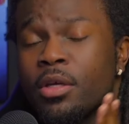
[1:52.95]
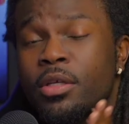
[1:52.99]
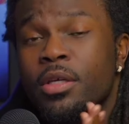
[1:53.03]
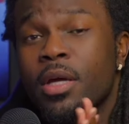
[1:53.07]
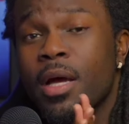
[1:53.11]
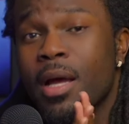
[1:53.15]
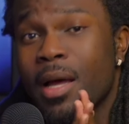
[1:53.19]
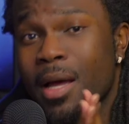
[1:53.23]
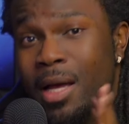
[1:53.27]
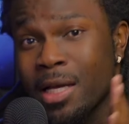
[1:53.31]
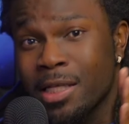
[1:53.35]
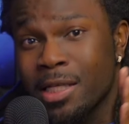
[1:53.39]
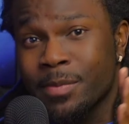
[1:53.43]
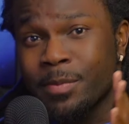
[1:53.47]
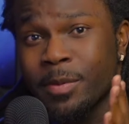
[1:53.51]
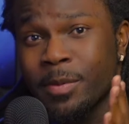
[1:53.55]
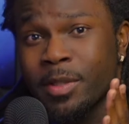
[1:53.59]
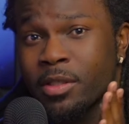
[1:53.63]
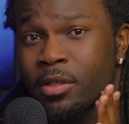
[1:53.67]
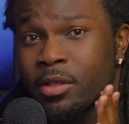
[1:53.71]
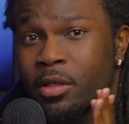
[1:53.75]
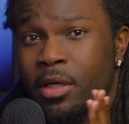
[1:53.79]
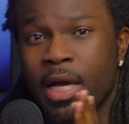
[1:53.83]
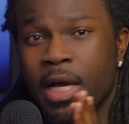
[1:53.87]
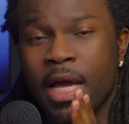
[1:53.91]
your
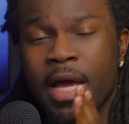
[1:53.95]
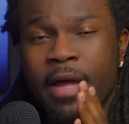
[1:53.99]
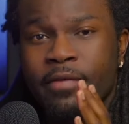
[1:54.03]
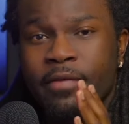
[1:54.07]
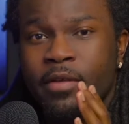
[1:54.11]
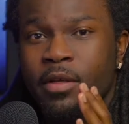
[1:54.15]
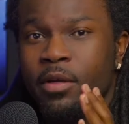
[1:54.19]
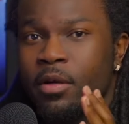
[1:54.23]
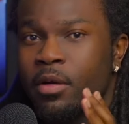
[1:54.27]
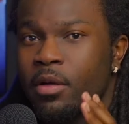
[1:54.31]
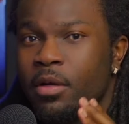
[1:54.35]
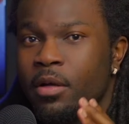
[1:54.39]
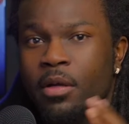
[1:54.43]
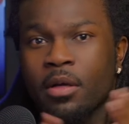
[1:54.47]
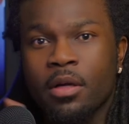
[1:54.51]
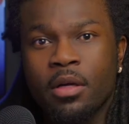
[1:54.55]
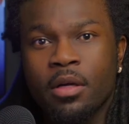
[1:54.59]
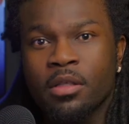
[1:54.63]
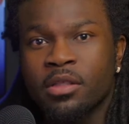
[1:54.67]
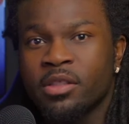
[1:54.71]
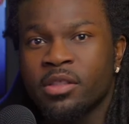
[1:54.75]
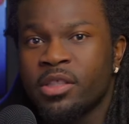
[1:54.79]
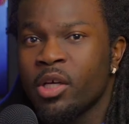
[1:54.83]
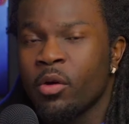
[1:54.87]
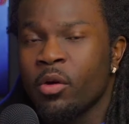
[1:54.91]
husband's going to have to
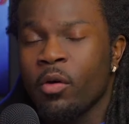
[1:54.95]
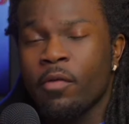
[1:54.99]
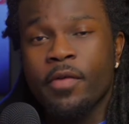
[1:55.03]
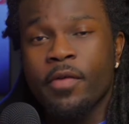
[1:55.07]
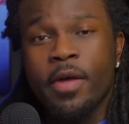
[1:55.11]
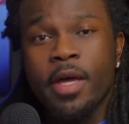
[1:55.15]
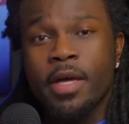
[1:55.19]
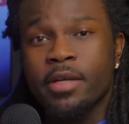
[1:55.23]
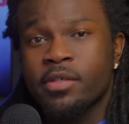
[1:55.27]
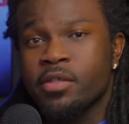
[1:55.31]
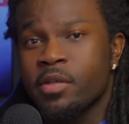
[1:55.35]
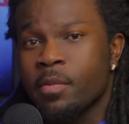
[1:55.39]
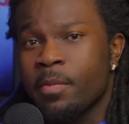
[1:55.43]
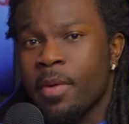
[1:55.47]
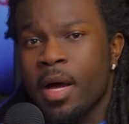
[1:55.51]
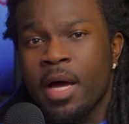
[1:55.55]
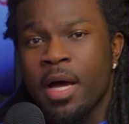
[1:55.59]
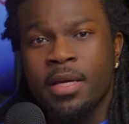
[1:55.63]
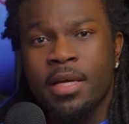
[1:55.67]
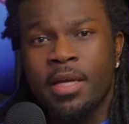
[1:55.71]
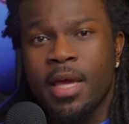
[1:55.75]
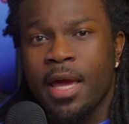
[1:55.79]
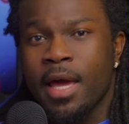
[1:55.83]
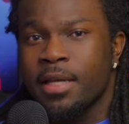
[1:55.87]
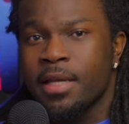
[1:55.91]
deal with an extra
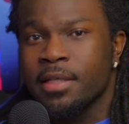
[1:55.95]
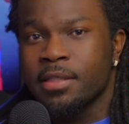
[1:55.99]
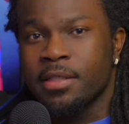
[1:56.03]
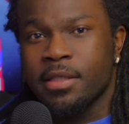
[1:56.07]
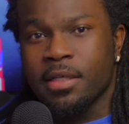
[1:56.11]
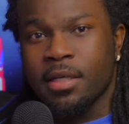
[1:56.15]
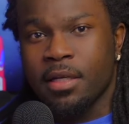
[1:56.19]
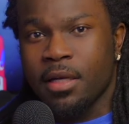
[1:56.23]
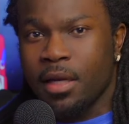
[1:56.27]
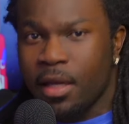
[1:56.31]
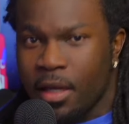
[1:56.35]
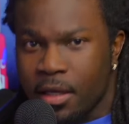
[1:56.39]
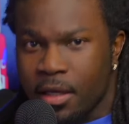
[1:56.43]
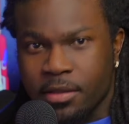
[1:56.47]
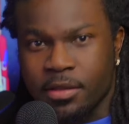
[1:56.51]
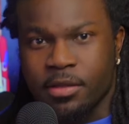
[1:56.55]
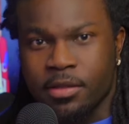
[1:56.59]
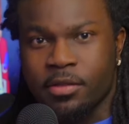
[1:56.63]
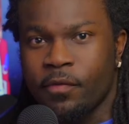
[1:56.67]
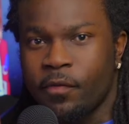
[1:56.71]
body added to the list.